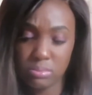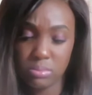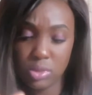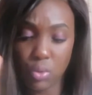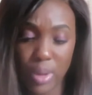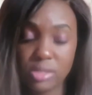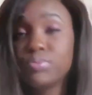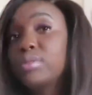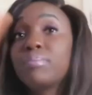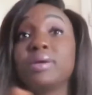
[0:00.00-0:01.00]
the Wayans
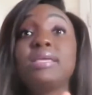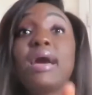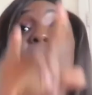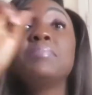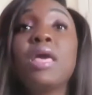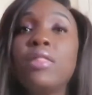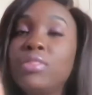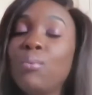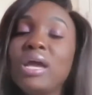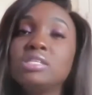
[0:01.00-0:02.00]
Brother. But yeah,
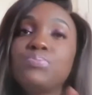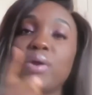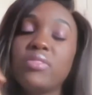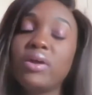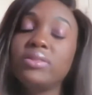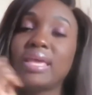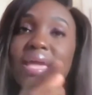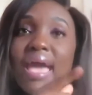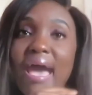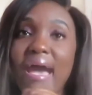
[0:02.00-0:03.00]
the Wayans Brother,
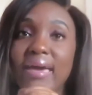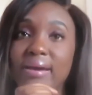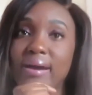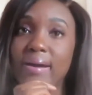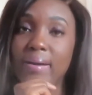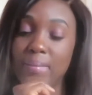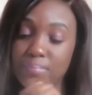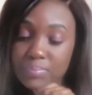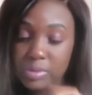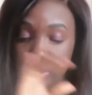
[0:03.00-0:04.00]
they
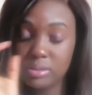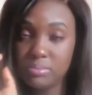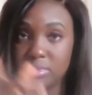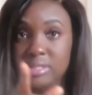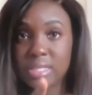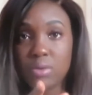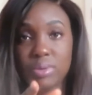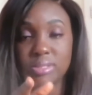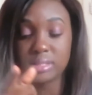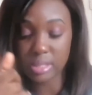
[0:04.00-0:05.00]
had Dee
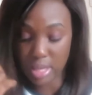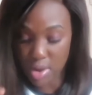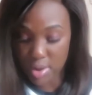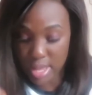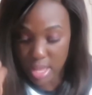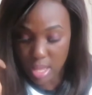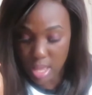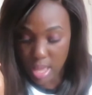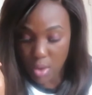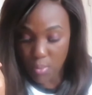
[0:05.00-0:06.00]
was the security.
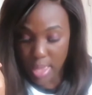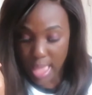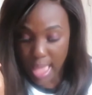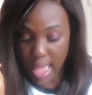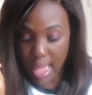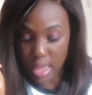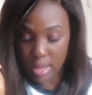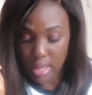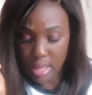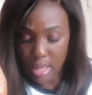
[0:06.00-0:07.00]
They
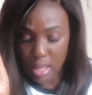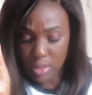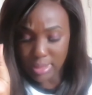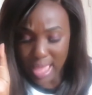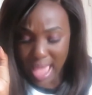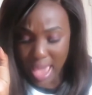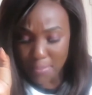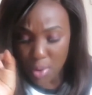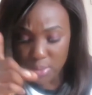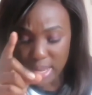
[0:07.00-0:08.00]
had
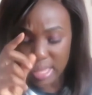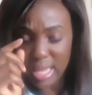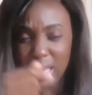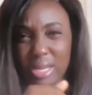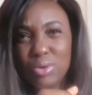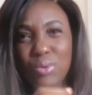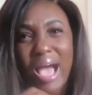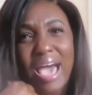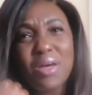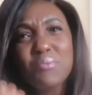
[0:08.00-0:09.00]
Monique and Lou.
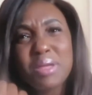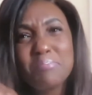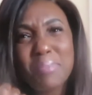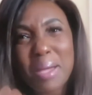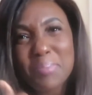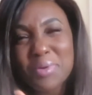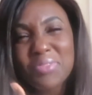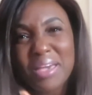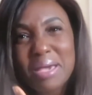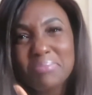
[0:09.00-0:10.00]
I don't remember
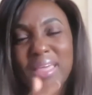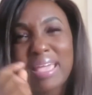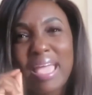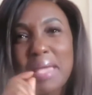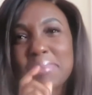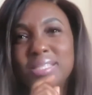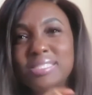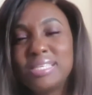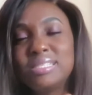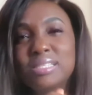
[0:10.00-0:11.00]
them. They came in
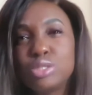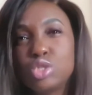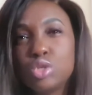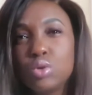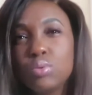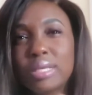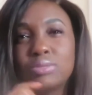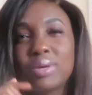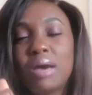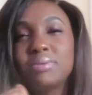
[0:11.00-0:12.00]
season 2 because
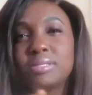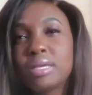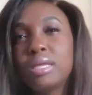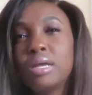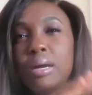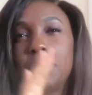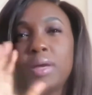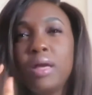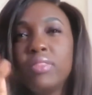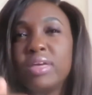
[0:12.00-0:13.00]
when I was looking up
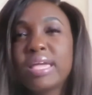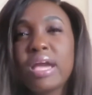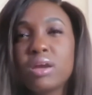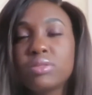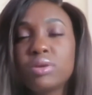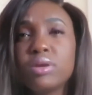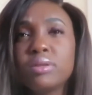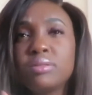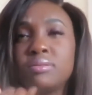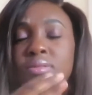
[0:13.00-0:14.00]
the
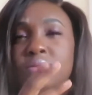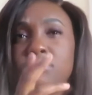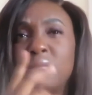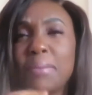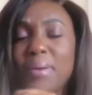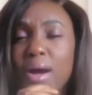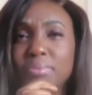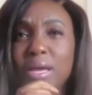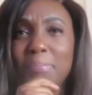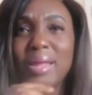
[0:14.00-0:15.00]
character, they
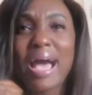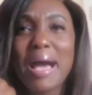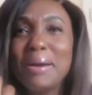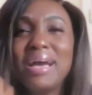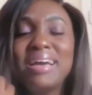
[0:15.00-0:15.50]
popped up, but I